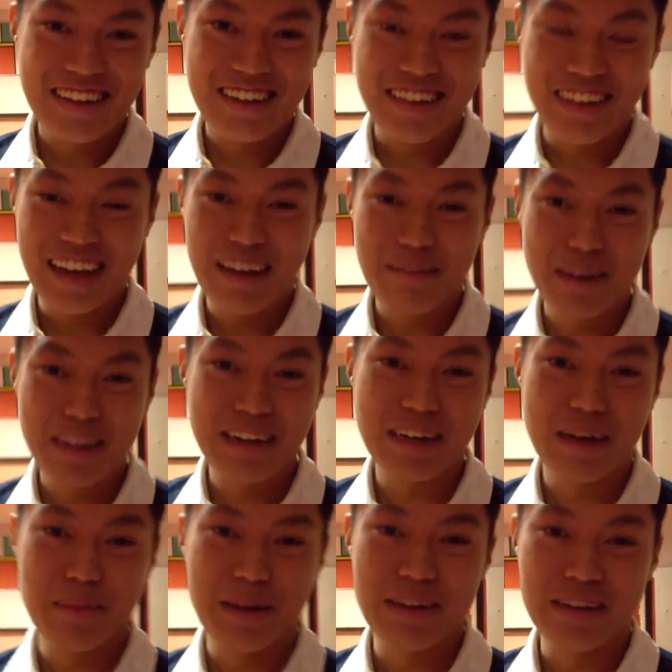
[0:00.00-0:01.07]
Okay, I'm going to talk
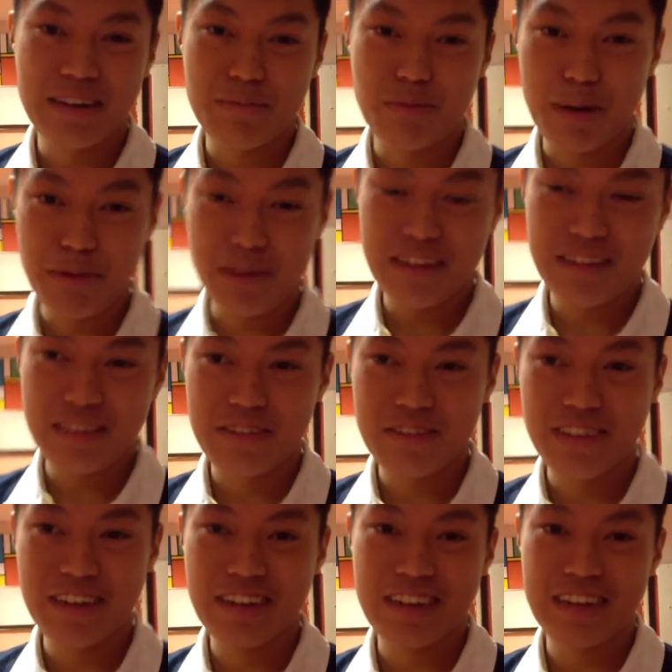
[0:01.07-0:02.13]
about the properties of
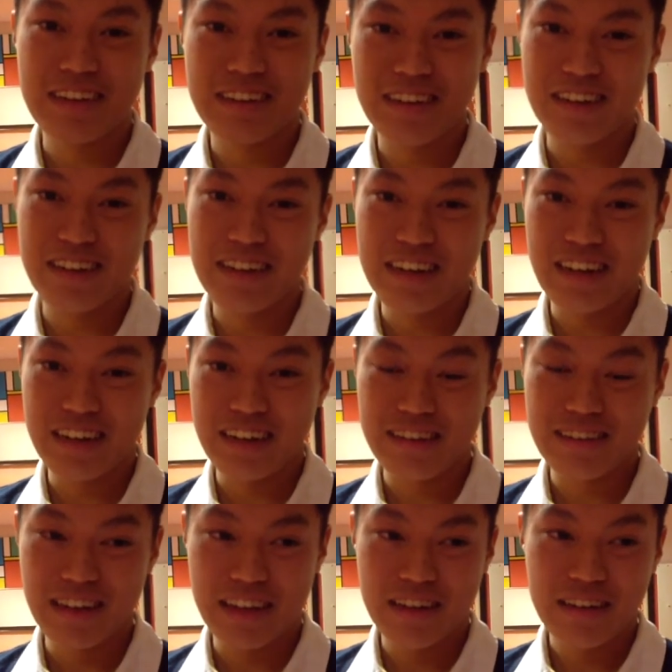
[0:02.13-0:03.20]
silicon and silicon
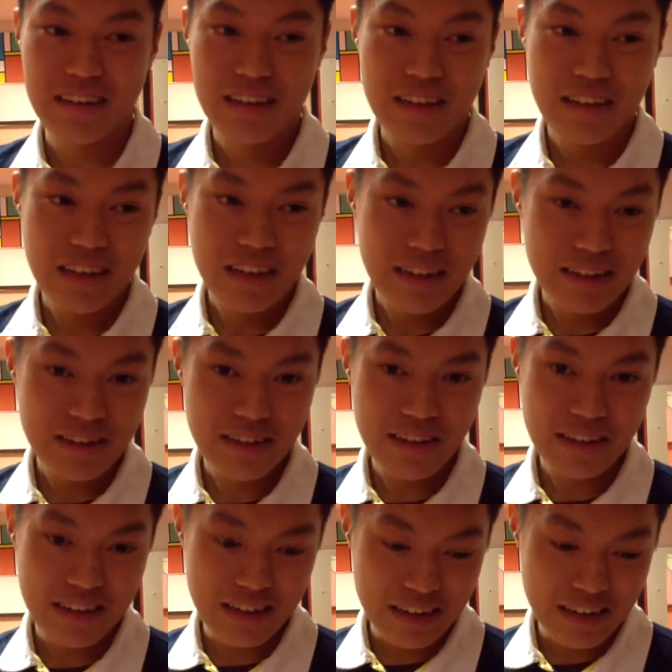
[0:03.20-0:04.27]
dioxide.
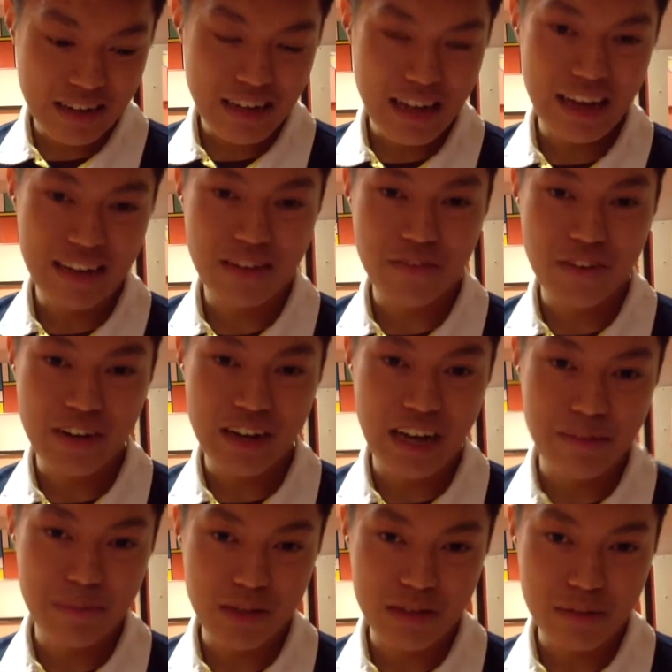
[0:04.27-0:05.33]
Silicon has a very high
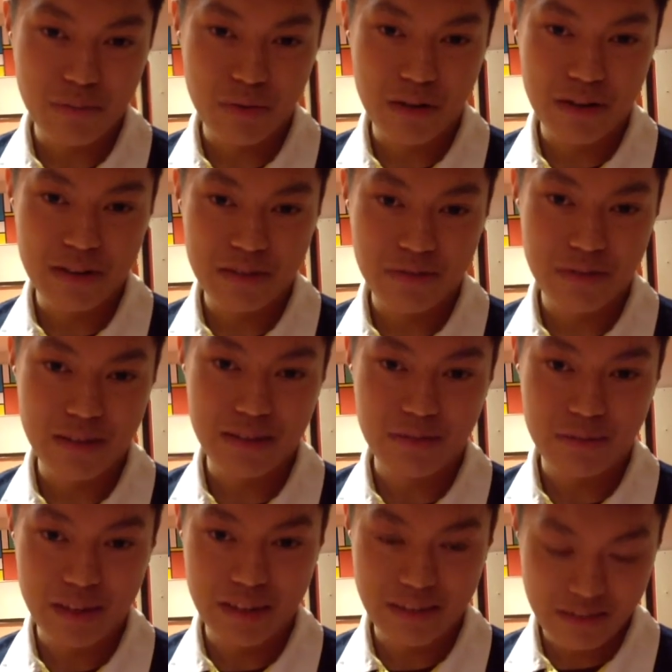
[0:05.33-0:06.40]
melting point because